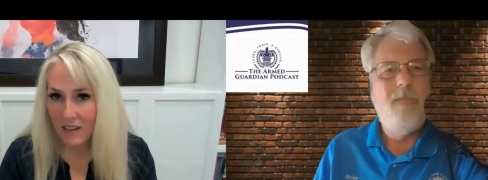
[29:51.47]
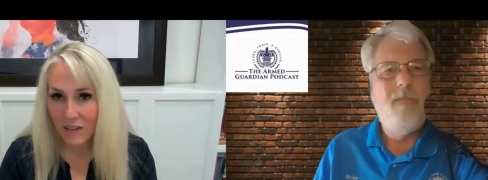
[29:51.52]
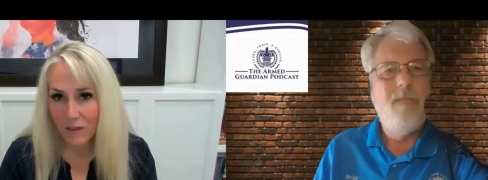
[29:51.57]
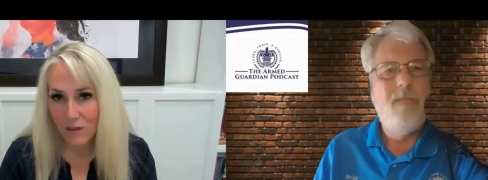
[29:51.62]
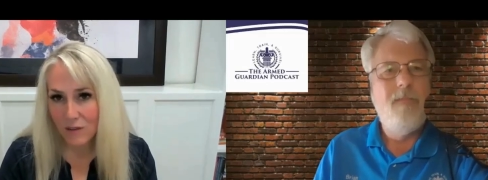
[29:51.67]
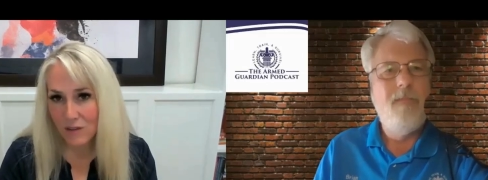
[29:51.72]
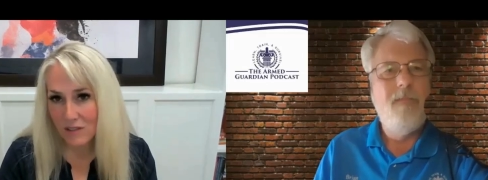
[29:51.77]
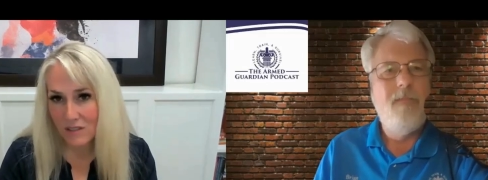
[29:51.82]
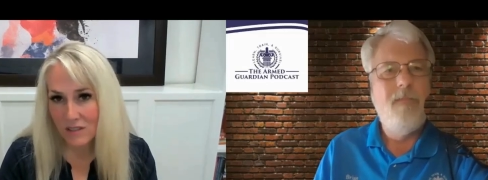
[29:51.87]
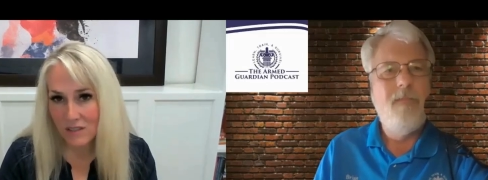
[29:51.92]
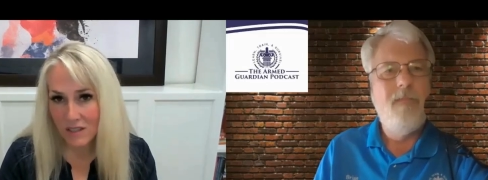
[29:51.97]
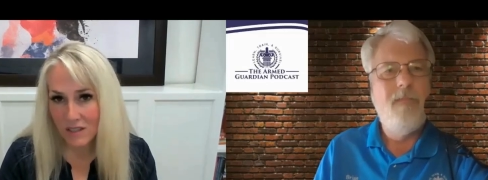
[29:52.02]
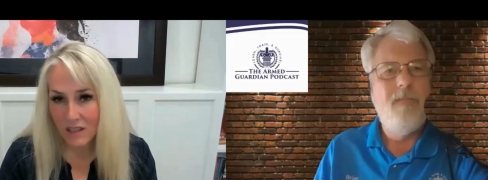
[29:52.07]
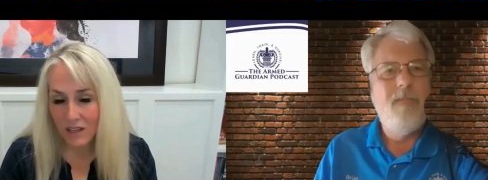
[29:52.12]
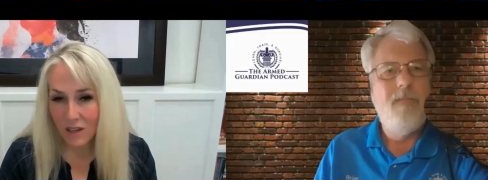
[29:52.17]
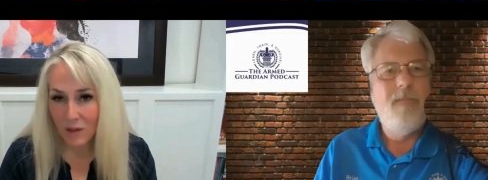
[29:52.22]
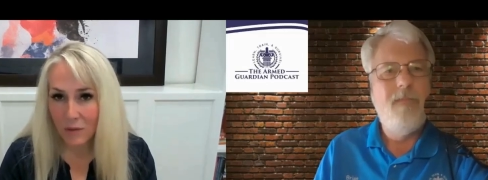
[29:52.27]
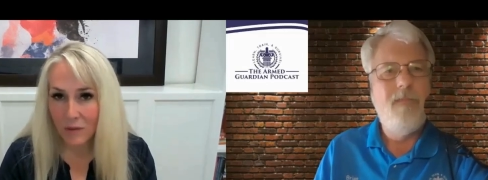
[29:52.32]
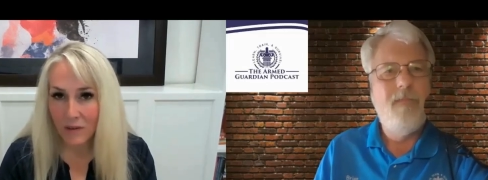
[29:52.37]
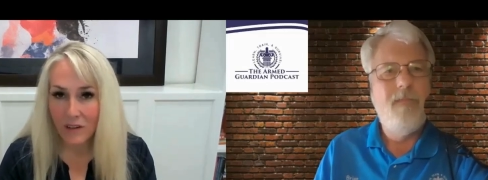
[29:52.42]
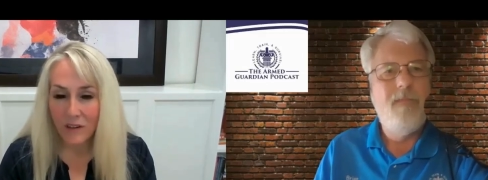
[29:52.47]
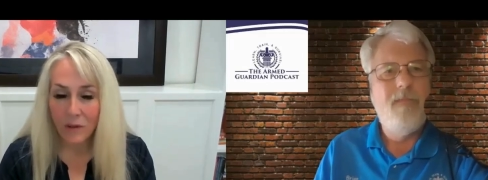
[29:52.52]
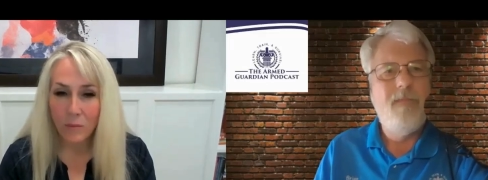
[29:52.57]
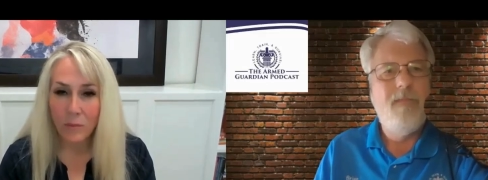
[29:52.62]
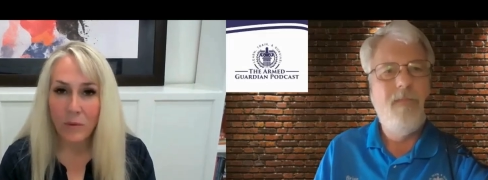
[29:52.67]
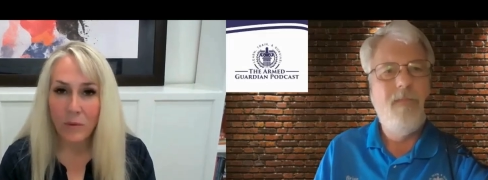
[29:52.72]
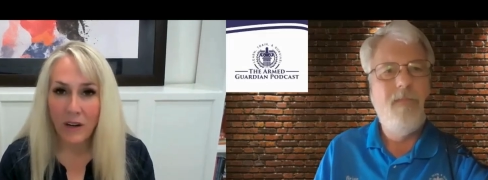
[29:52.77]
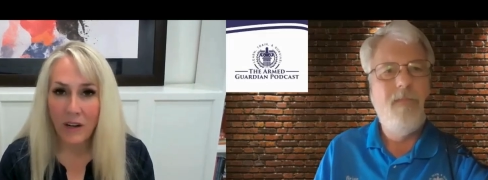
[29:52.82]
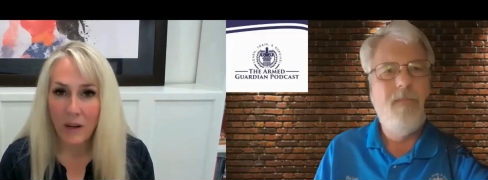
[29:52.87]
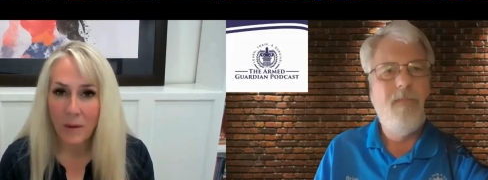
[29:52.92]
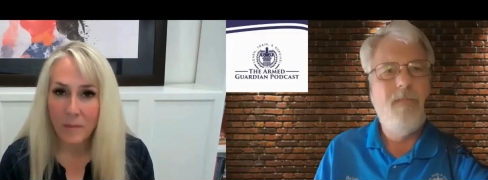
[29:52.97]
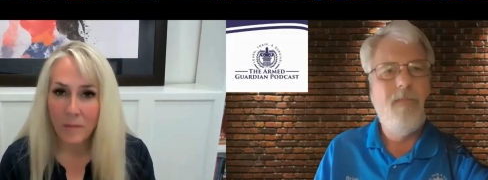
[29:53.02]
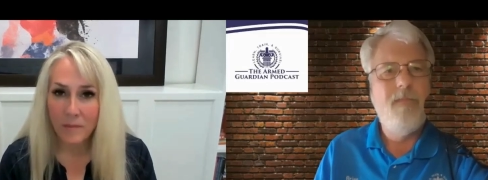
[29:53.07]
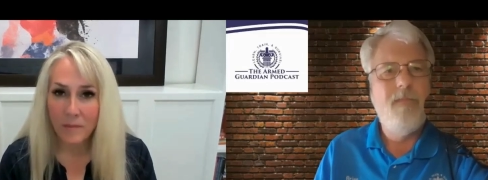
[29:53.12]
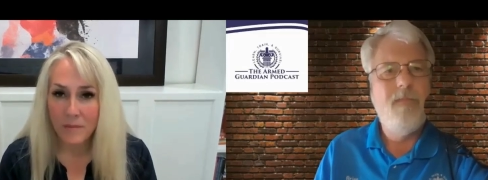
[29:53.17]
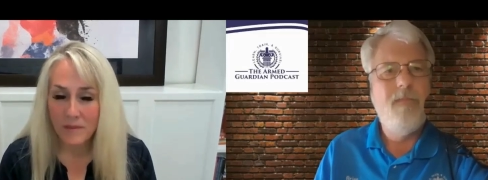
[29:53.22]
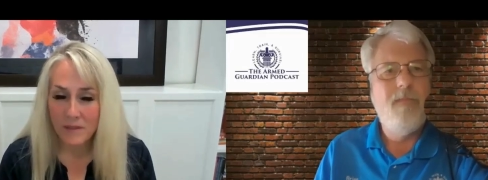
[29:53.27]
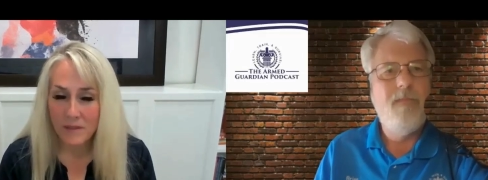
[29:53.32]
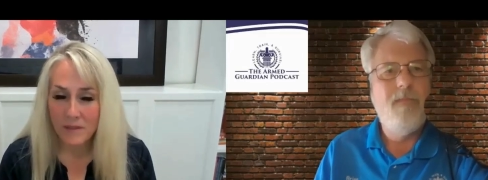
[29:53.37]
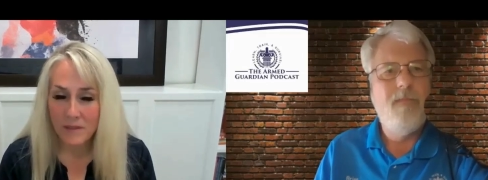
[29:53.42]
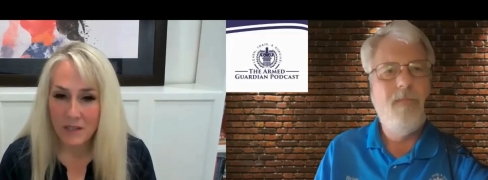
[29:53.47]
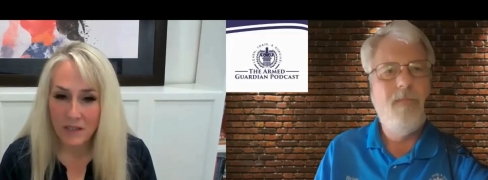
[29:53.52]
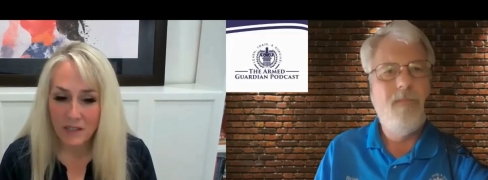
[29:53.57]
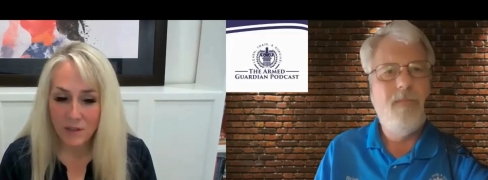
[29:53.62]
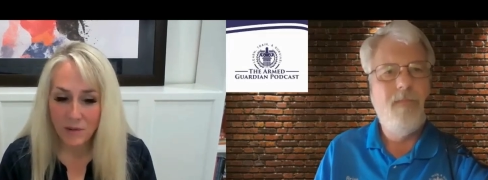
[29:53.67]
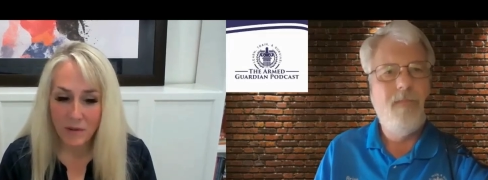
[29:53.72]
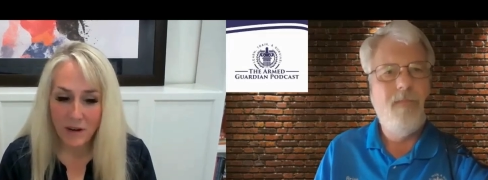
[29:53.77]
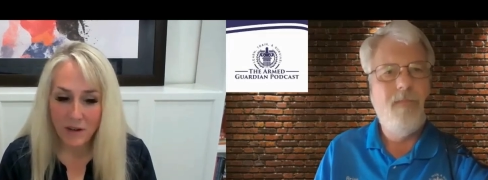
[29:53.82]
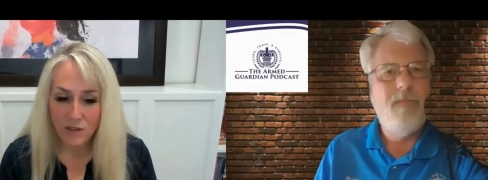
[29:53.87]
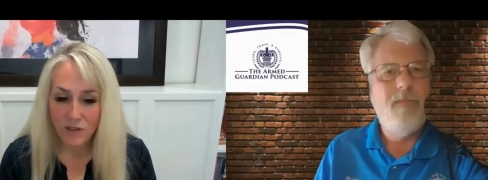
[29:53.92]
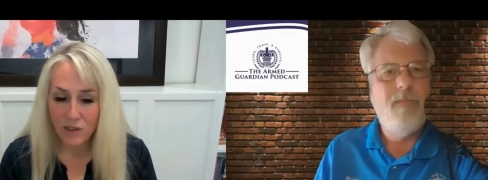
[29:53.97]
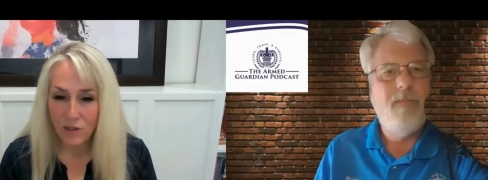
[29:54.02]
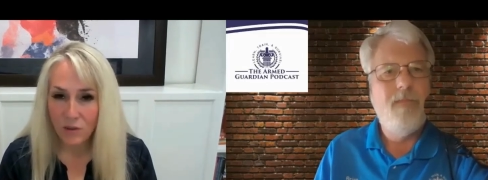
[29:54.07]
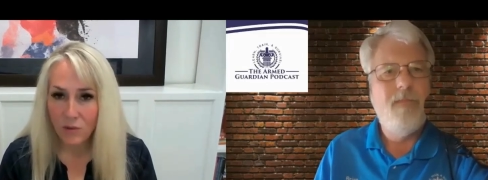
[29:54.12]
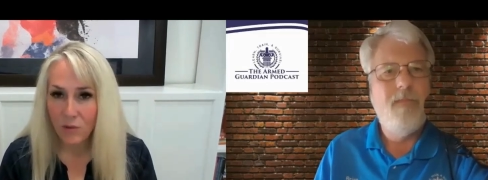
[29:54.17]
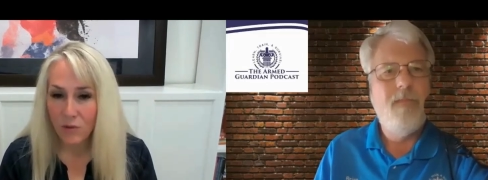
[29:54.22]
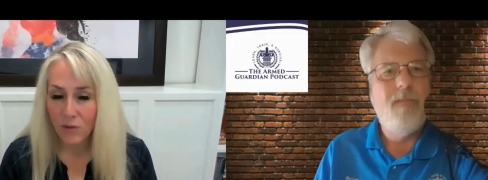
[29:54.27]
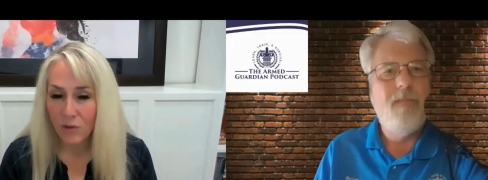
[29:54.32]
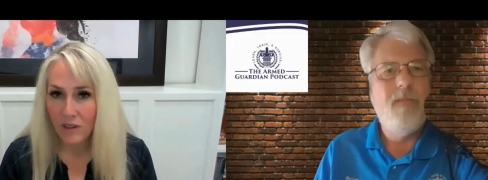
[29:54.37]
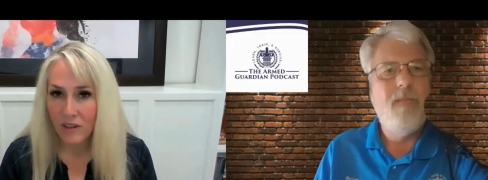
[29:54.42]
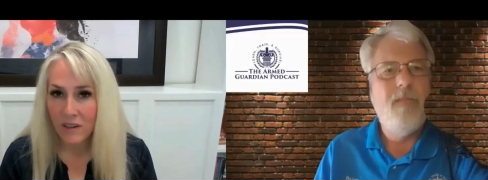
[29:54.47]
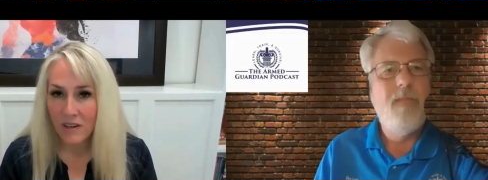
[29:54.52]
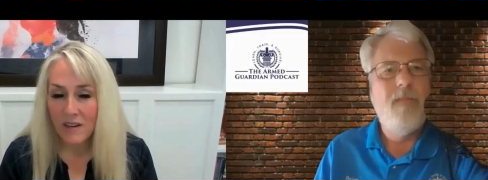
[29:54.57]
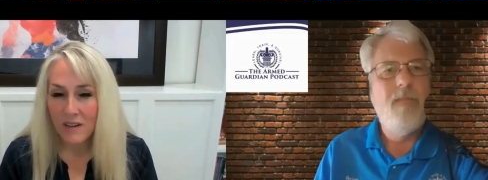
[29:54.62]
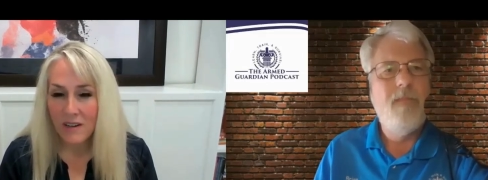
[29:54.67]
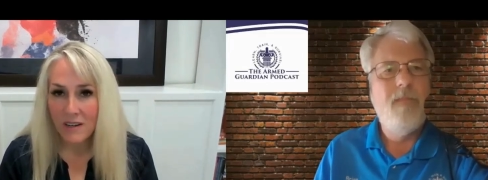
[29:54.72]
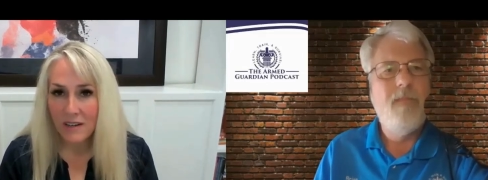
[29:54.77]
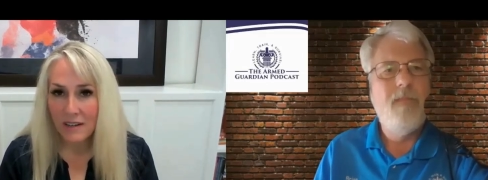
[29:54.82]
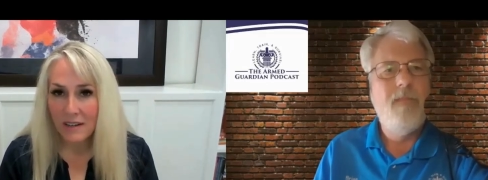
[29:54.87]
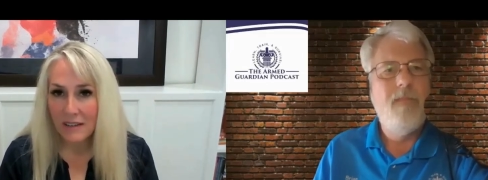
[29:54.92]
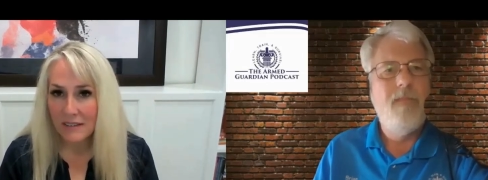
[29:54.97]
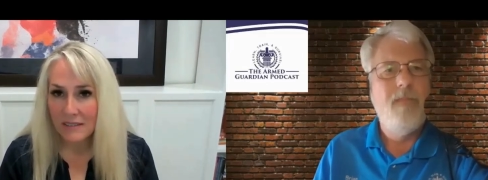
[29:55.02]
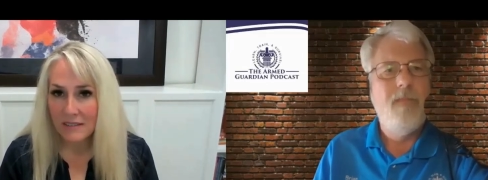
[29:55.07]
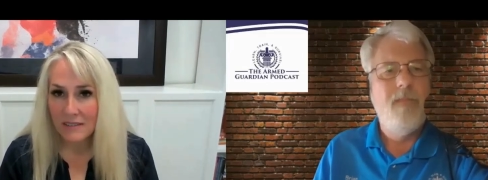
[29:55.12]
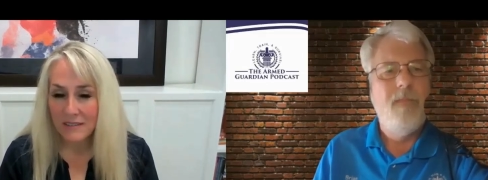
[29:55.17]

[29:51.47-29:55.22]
Speaker 1: closest to you and it'll bring up cities around you or uh,